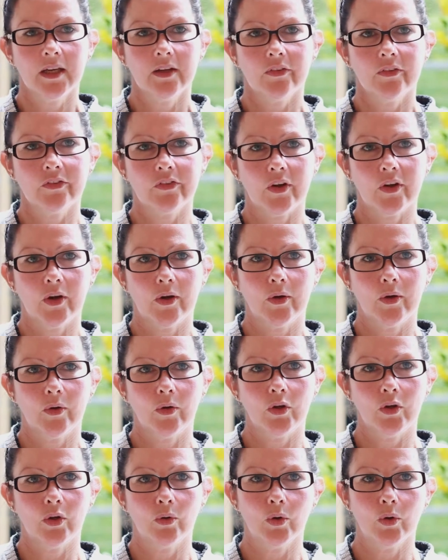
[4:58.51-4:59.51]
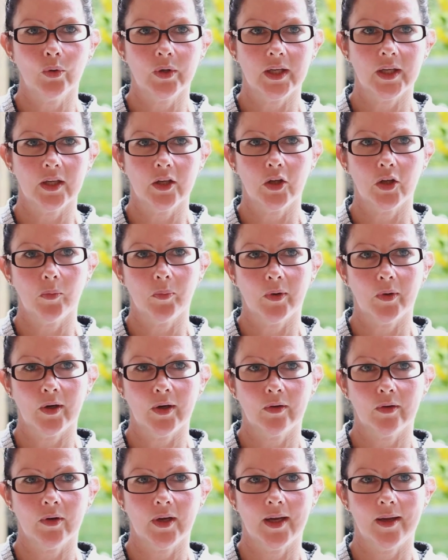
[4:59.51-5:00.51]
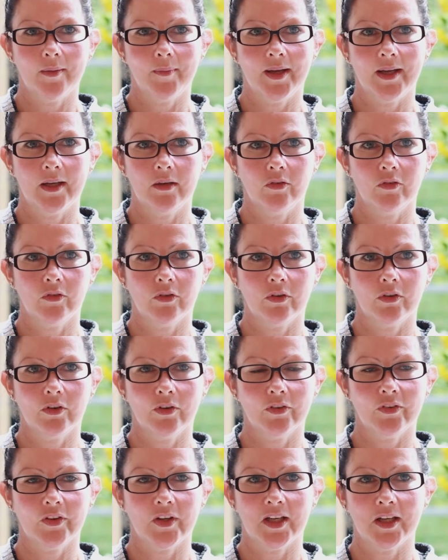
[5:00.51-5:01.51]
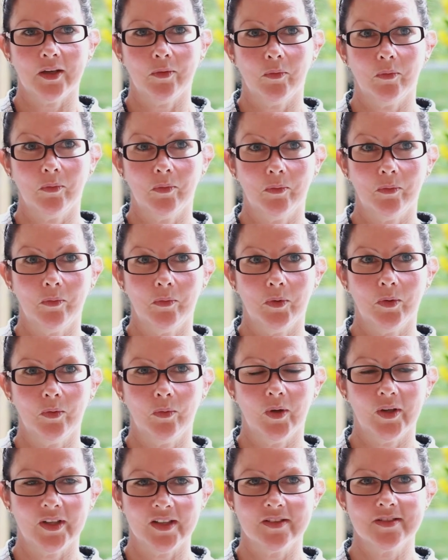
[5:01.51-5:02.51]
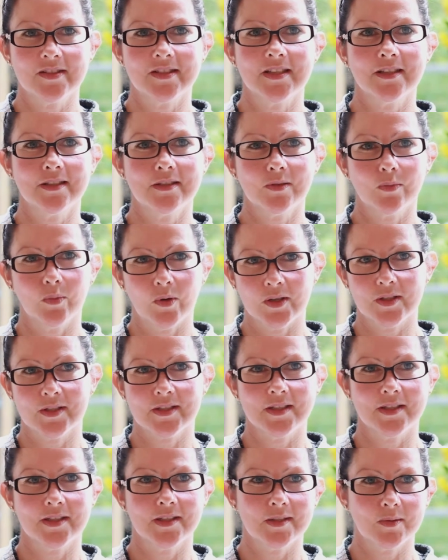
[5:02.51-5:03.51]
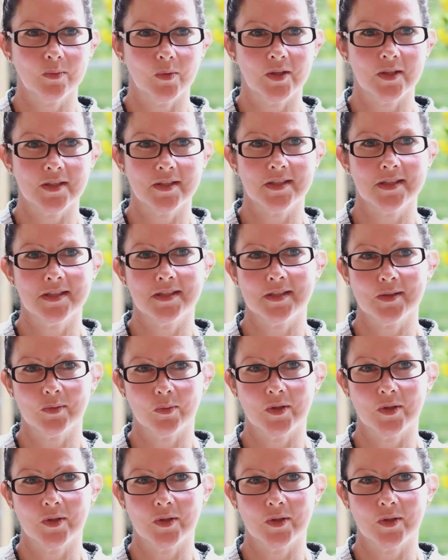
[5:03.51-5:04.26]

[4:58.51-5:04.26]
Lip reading: So you're looking at your program and you're thinking, well, what is this? What's this? What's this?